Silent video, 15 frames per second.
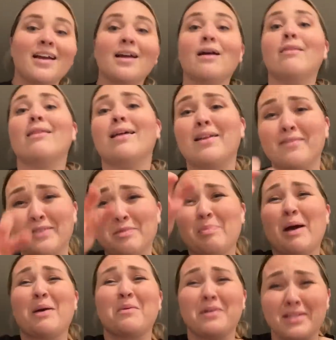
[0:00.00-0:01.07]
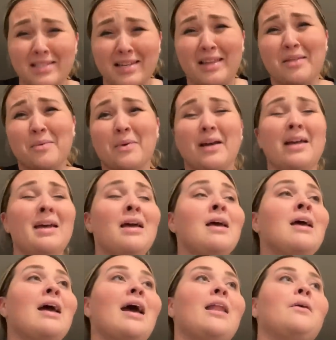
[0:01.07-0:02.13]
And then it was backwards the way.
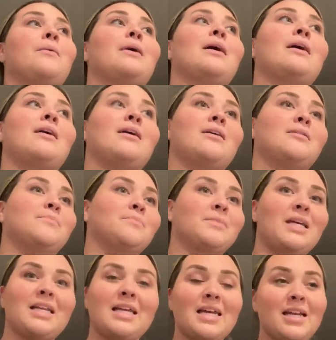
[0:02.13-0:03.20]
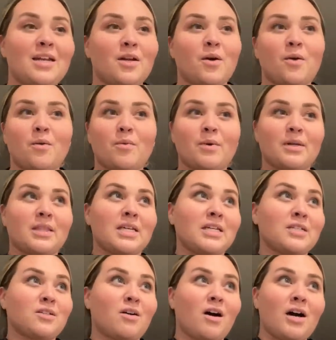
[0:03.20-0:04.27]
Anyway, um, and he didn't know what
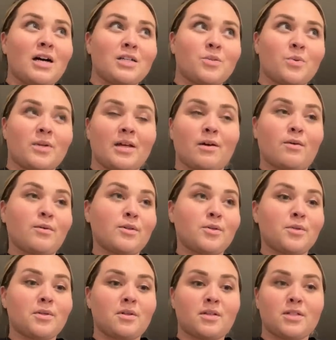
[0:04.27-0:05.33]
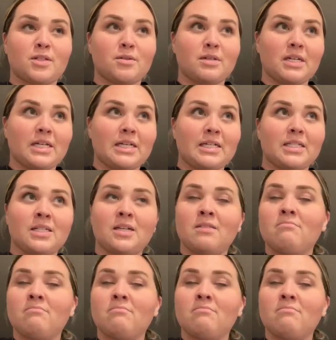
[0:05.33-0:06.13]
things cost. We're like, oh, two adults, two kids.